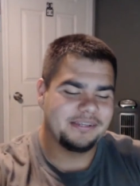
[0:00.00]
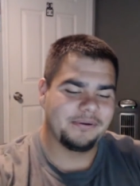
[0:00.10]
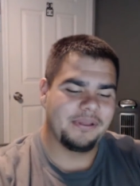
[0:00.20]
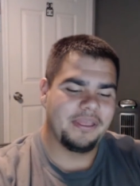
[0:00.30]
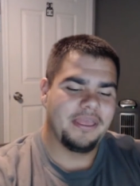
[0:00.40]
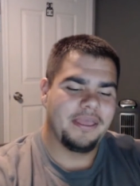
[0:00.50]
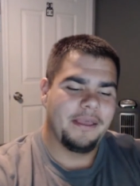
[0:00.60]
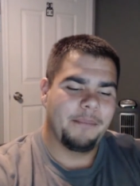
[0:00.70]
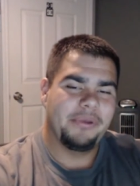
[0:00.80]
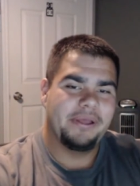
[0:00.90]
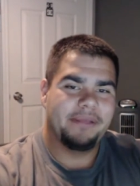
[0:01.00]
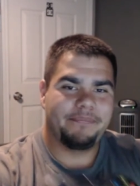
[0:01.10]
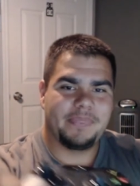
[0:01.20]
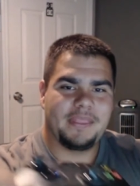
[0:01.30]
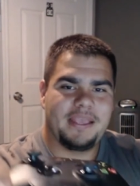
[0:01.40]
So, but
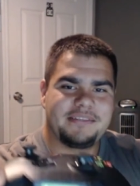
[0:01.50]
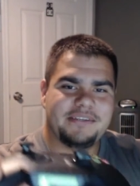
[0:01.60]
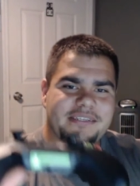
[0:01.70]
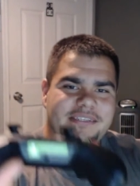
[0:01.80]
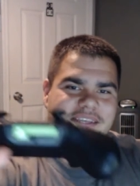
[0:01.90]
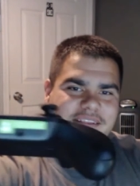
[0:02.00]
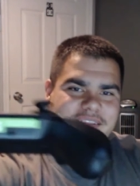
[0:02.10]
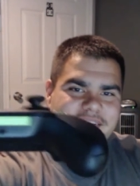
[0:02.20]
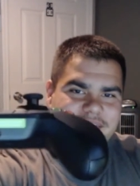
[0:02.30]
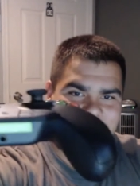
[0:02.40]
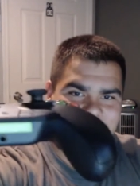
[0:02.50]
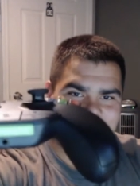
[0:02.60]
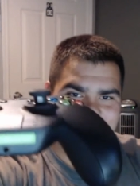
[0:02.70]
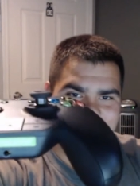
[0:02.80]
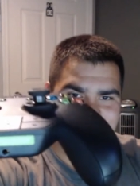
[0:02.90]
as you can tell, there's
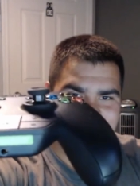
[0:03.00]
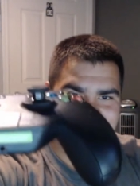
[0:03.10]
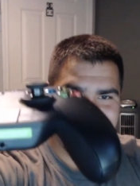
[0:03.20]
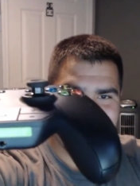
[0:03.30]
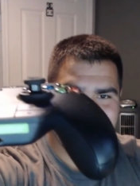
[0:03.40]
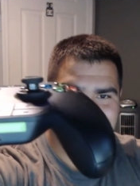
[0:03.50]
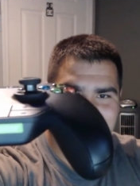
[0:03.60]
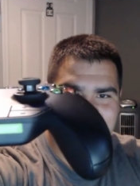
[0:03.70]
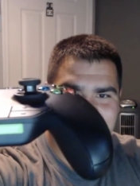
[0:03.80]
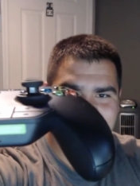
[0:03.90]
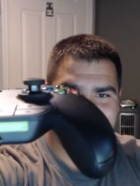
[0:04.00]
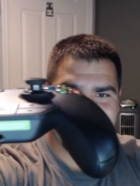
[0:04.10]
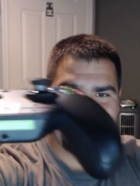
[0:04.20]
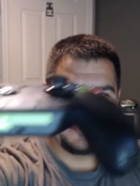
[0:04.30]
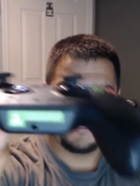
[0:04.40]
no, look at these tiny little
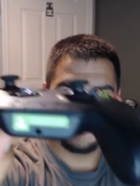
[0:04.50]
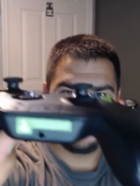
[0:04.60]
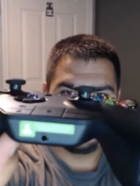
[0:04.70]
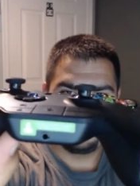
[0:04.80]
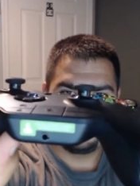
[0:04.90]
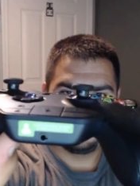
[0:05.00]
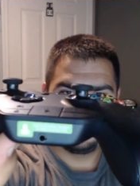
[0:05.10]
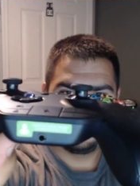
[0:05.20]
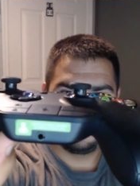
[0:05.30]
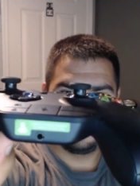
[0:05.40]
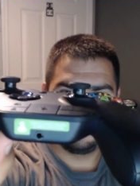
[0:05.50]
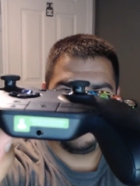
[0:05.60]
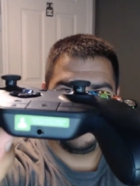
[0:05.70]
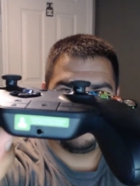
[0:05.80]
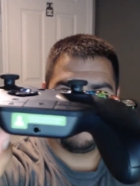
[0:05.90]
sticks. They're
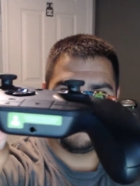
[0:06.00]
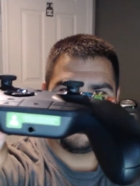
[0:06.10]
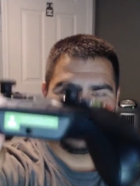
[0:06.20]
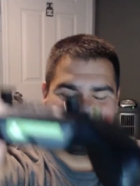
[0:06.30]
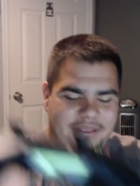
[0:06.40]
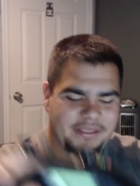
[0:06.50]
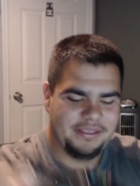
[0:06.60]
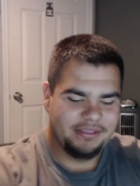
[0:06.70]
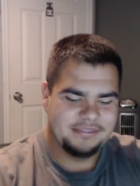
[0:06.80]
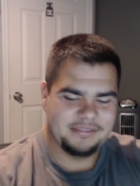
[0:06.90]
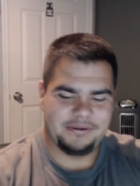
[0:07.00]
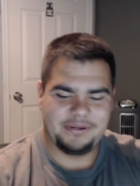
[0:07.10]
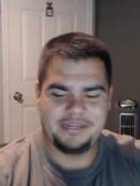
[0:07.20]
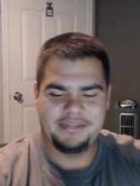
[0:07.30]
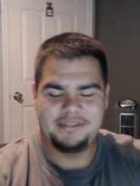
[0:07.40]
pitiful.
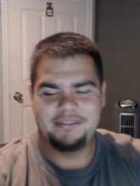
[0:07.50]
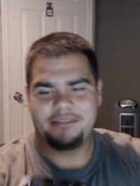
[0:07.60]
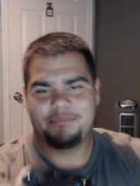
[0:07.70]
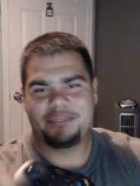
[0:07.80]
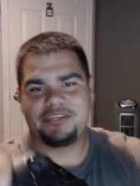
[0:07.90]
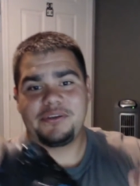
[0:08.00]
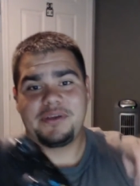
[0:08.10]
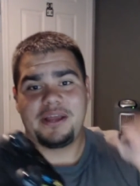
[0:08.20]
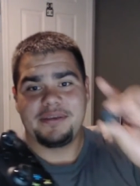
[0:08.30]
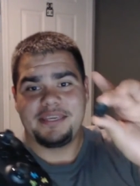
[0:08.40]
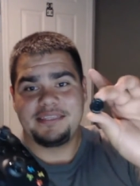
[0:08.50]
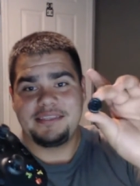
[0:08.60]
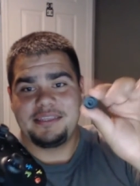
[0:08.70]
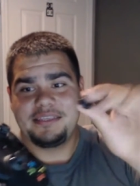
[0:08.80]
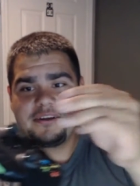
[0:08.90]
So uh, let me show you how
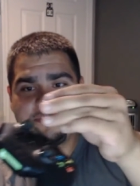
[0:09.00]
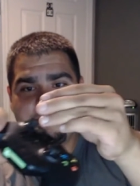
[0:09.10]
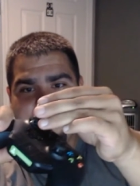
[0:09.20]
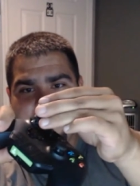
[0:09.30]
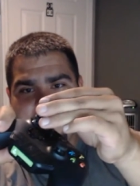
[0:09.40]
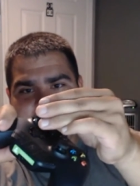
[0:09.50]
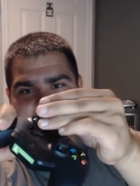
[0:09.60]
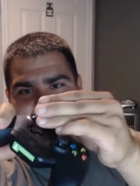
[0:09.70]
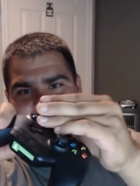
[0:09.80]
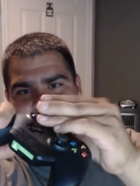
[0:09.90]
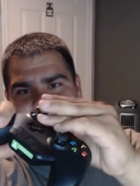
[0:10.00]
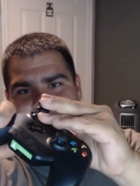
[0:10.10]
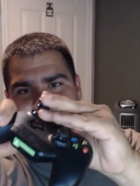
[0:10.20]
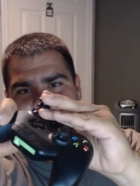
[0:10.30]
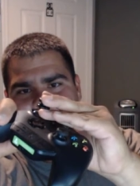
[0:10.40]
easy these are to put on.
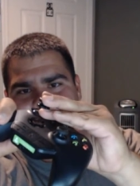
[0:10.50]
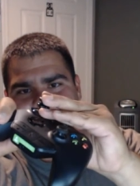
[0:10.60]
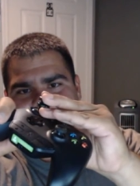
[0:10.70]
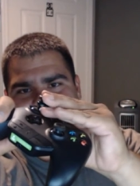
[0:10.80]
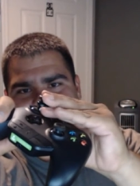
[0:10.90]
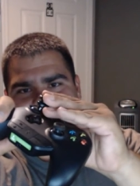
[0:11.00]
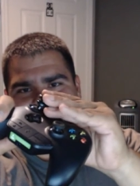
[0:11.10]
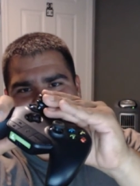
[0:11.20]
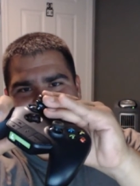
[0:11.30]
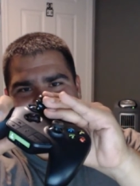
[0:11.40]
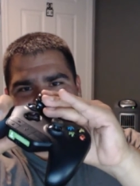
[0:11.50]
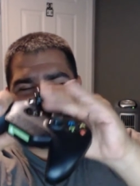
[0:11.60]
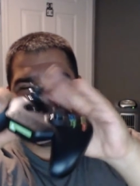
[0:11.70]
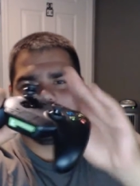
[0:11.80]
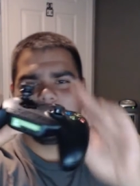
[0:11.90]
You just
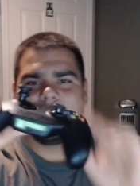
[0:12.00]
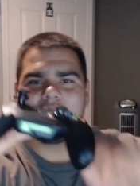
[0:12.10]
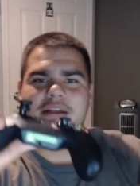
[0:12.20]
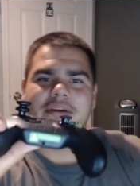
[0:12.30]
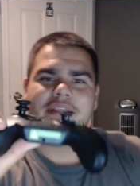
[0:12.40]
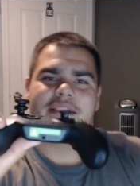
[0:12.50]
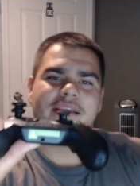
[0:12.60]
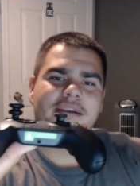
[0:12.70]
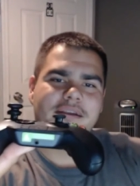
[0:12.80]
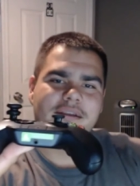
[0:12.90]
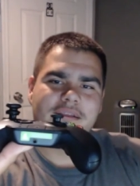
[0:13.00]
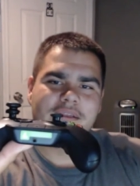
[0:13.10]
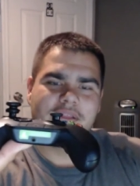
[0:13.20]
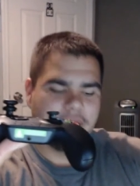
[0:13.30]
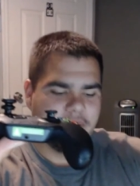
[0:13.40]
pop them right on right there.
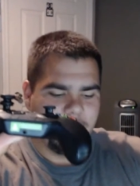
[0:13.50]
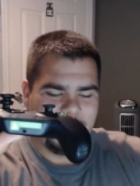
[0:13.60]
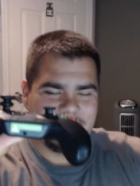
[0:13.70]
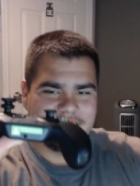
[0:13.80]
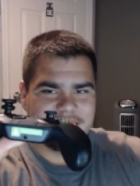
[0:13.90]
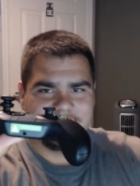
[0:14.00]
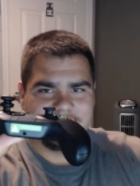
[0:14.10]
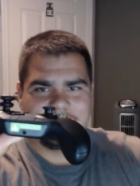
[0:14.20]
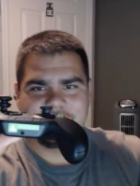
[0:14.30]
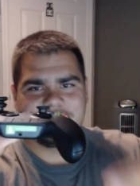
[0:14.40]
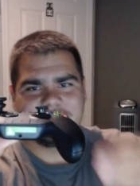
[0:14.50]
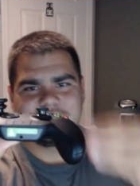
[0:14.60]
Basically, they're just